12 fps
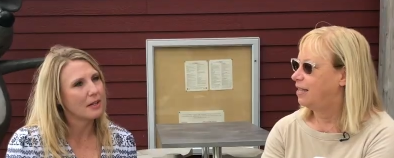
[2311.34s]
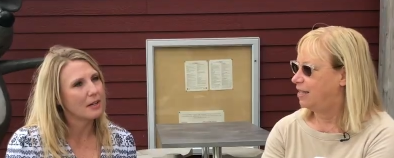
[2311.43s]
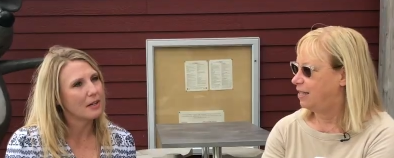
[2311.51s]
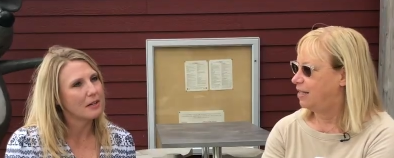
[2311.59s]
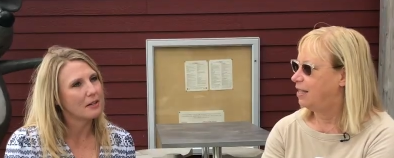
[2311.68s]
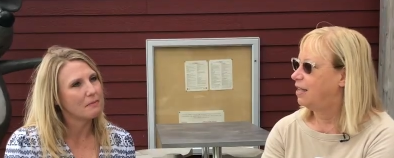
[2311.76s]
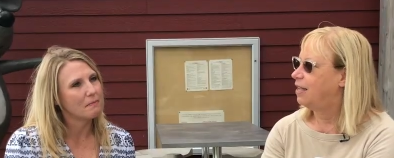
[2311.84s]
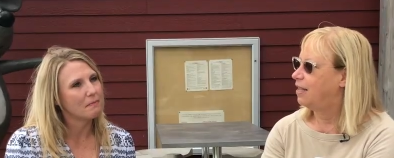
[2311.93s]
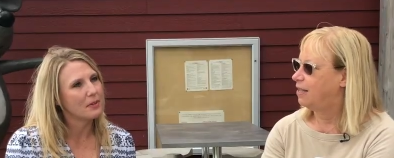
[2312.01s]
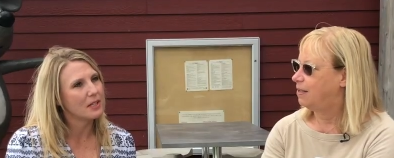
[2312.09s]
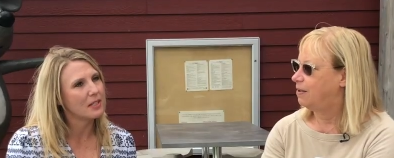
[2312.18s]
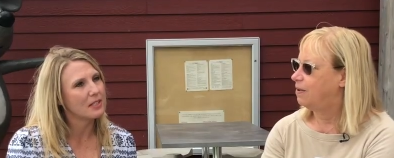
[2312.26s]
Speaker 1: Um,
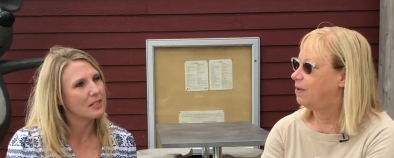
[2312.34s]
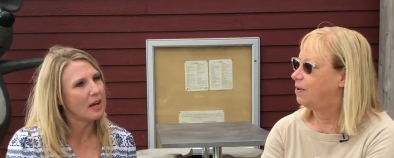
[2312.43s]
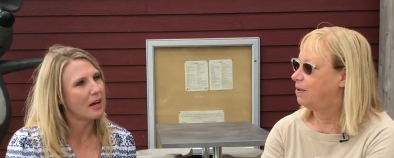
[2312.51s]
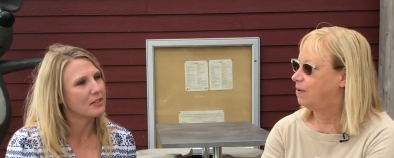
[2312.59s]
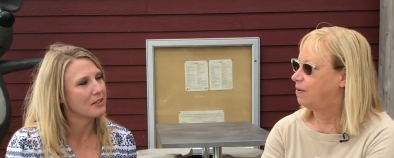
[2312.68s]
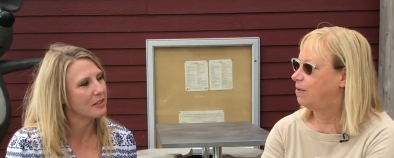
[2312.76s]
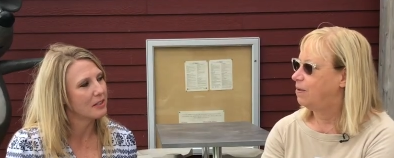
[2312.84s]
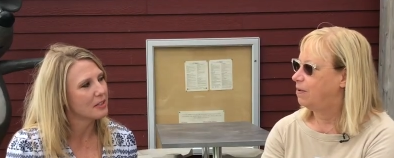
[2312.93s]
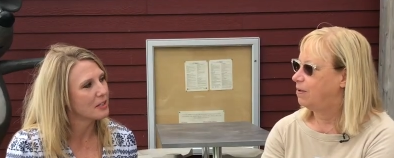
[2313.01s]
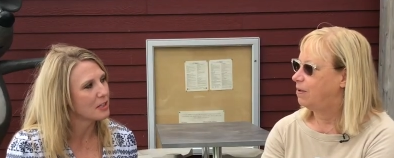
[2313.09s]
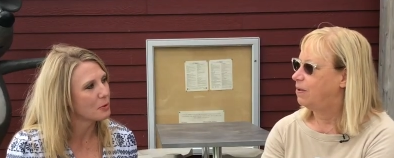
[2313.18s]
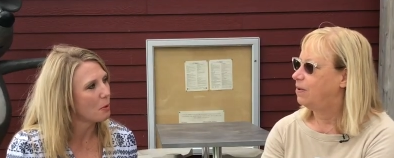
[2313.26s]
is
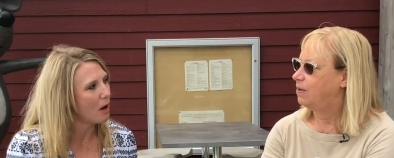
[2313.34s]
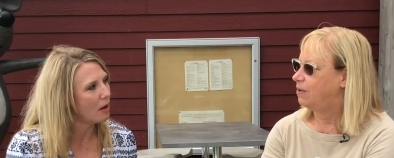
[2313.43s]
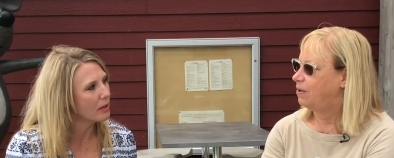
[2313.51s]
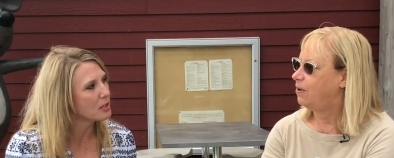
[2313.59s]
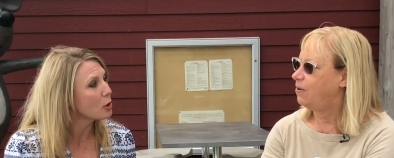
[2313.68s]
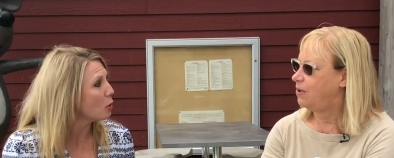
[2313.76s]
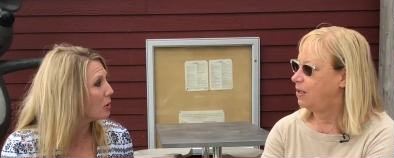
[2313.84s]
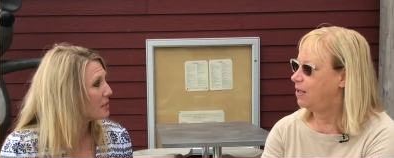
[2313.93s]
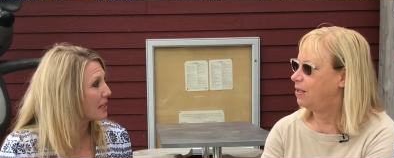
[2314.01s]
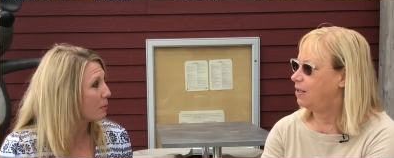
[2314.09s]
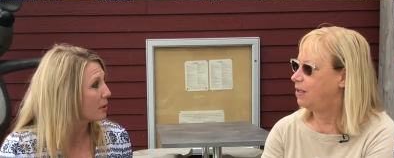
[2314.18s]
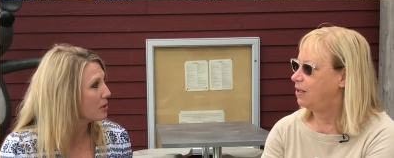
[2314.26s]
excellent as well. It's okay. a cold
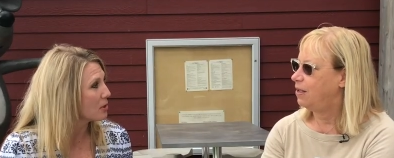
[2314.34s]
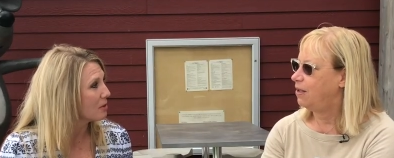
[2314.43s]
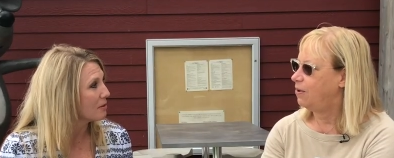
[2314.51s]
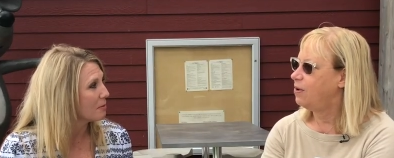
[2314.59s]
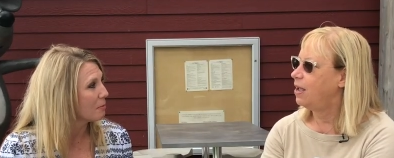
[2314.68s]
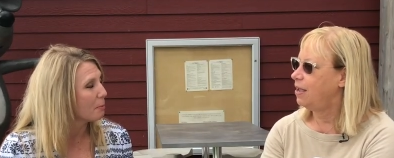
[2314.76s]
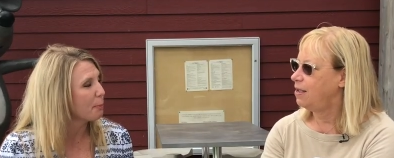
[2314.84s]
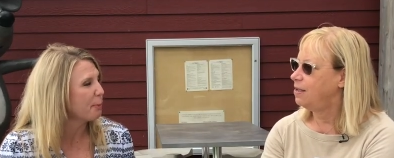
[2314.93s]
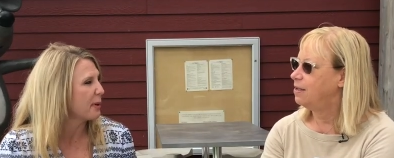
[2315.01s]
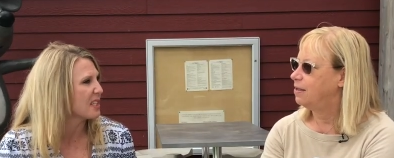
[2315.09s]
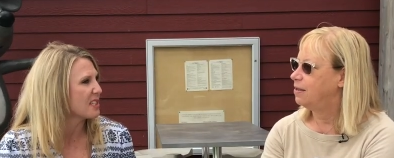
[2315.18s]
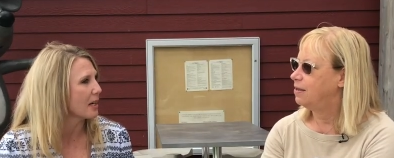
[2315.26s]
sandwich. Okay.
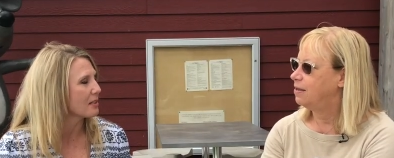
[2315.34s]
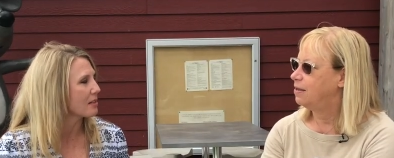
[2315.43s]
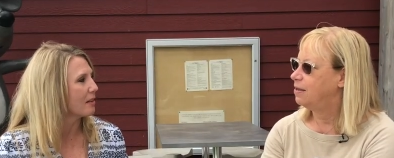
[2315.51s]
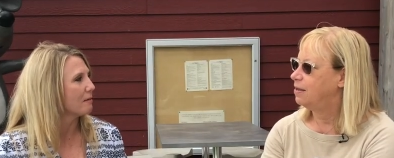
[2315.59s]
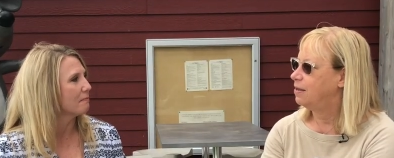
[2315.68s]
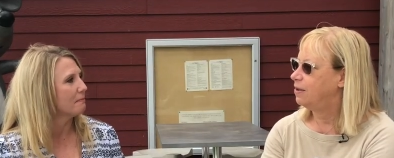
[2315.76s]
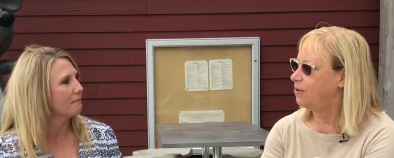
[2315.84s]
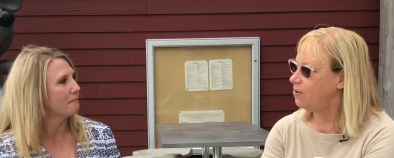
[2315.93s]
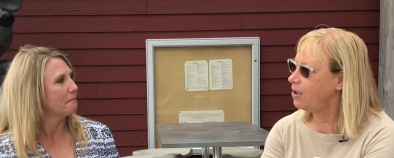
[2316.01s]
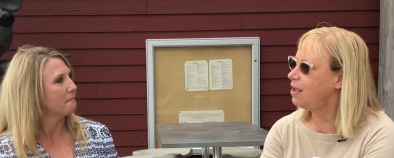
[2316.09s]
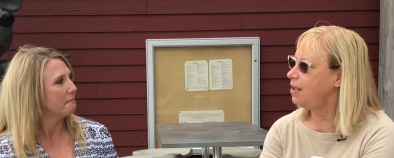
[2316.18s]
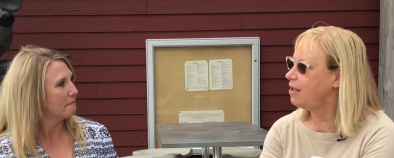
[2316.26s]
But it's excellent.
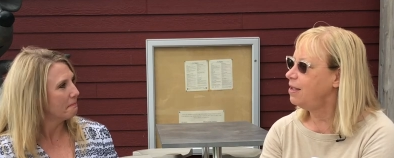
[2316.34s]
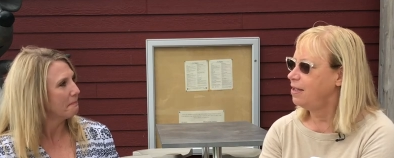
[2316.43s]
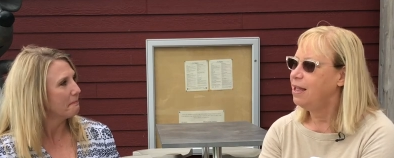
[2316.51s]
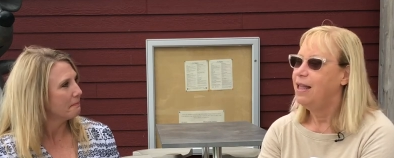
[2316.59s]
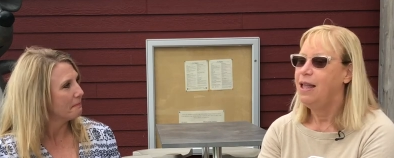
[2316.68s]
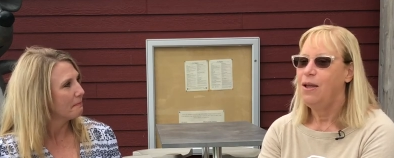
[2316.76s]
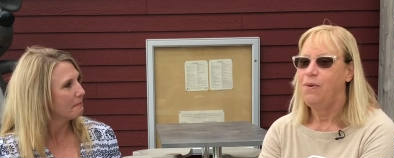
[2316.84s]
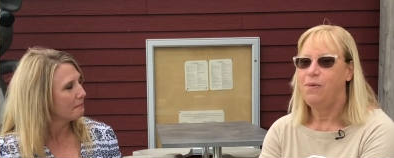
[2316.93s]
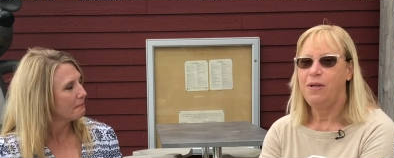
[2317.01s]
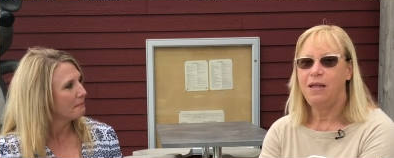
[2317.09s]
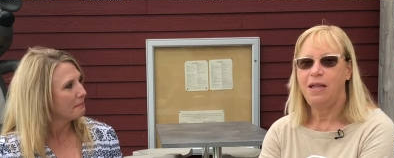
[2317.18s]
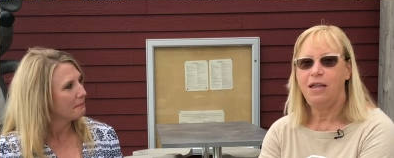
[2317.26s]
Okay.
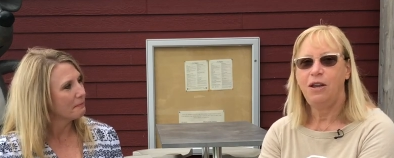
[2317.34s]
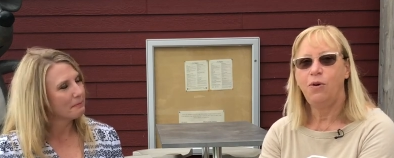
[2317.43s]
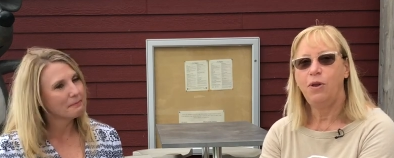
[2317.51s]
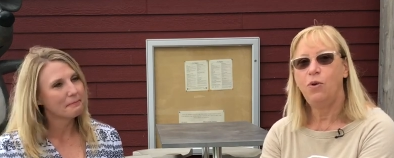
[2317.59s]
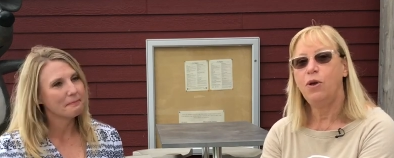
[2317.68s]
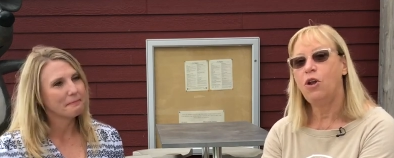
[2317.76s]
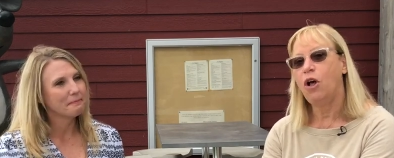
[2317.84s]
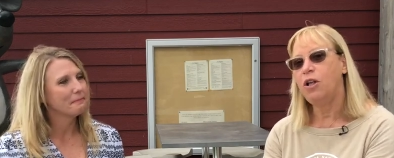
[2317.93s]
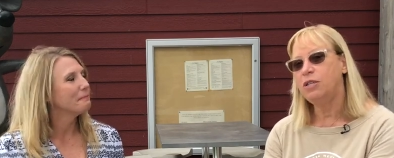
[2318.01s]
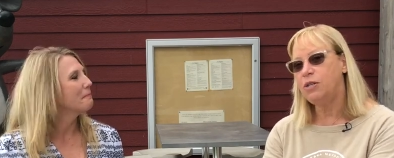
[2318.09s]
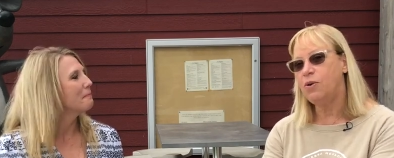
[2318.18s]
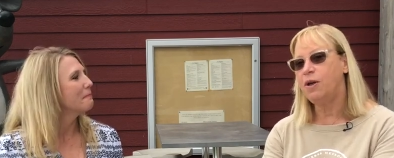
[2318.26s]
Speaker 2: Well, you know, and you can
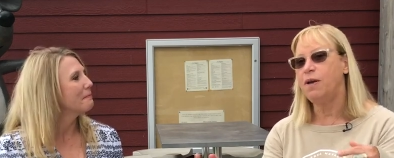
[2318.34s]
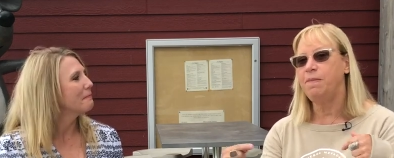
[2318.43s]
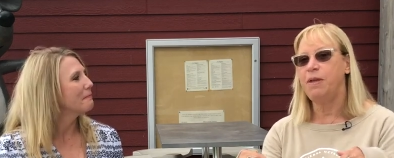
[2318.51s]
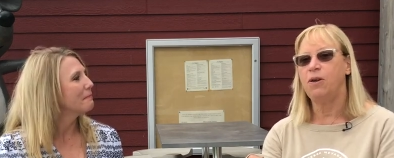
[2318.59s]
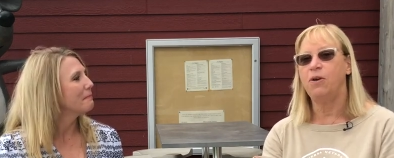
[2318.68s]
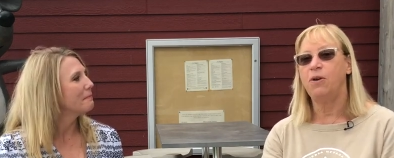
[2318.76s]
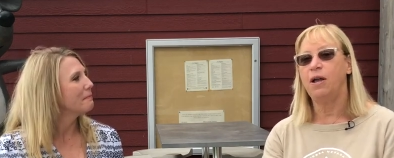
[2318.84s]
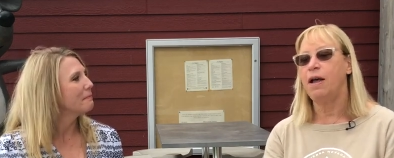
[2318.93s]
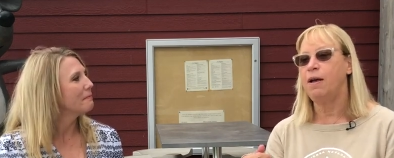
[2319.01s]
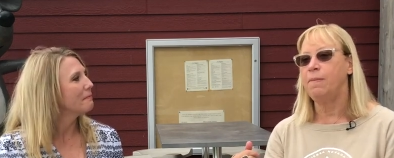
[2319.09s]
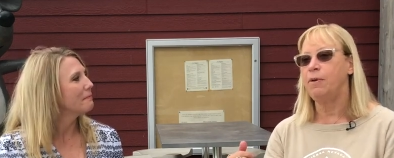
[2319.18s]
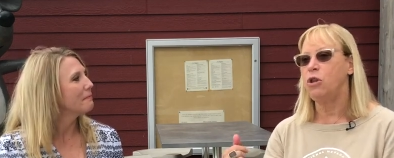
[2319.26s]
also come here.
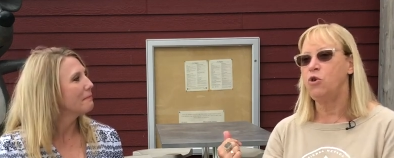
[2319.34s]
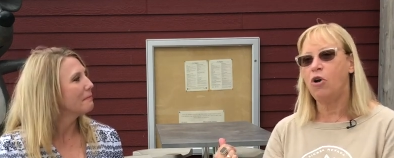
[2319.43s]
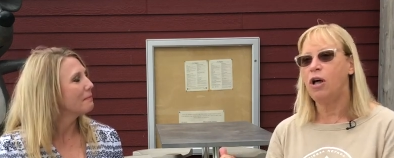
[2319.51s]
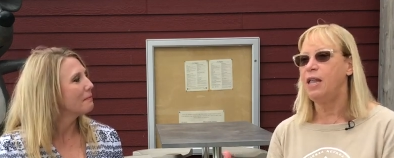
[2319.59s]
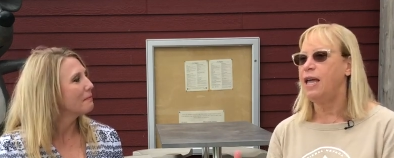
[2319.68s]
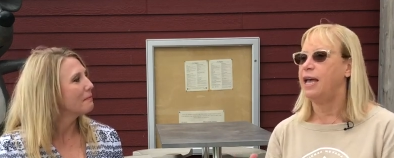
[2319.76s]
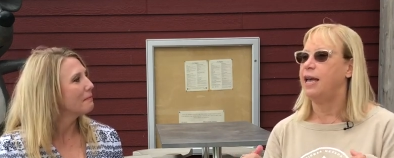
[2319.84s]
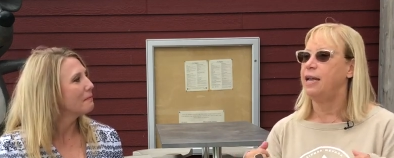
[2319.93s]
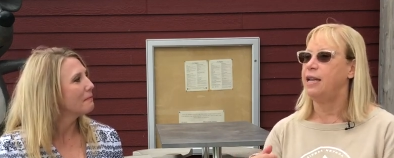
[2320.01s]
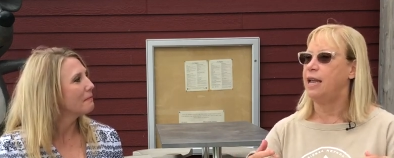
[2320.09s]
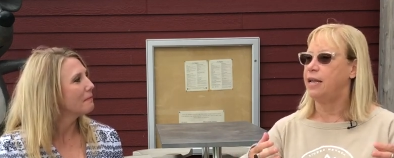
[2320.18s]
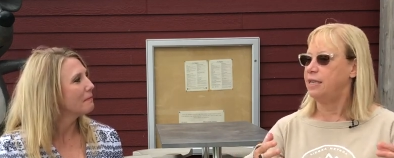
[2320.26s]
Um, can you call
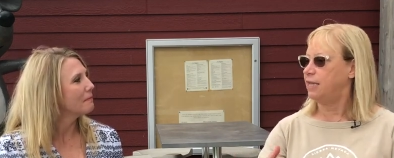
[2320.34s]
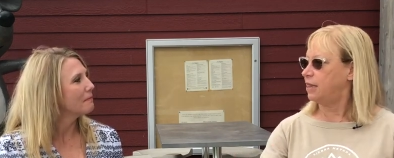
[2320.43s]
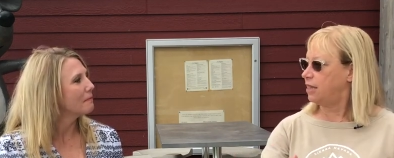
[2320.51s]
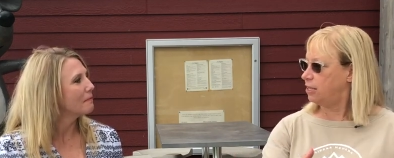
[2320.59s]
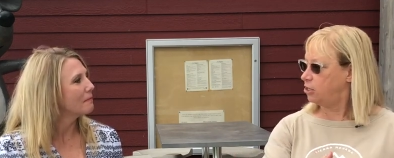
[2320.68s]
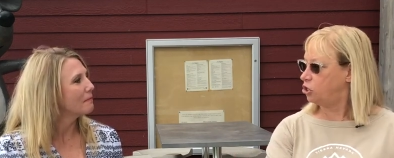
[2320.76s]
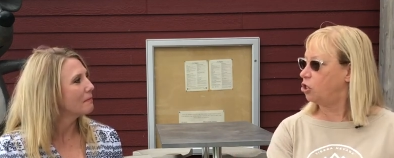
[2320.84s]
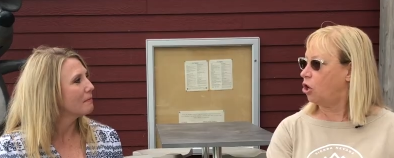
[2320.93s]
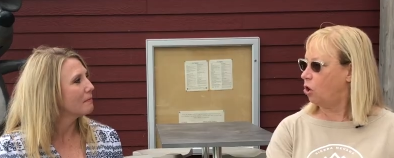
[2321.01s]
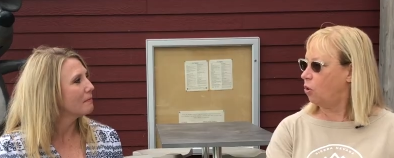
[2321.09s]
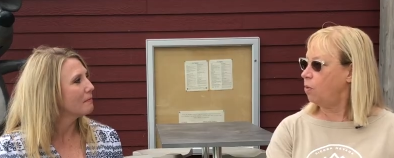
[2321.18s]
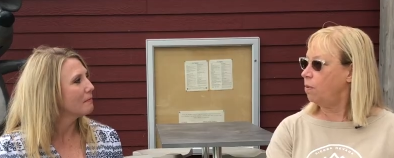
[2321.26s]
ahead and get things to
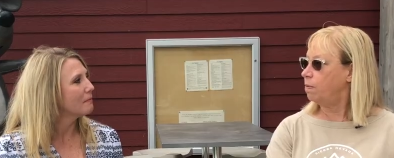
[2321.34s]
go?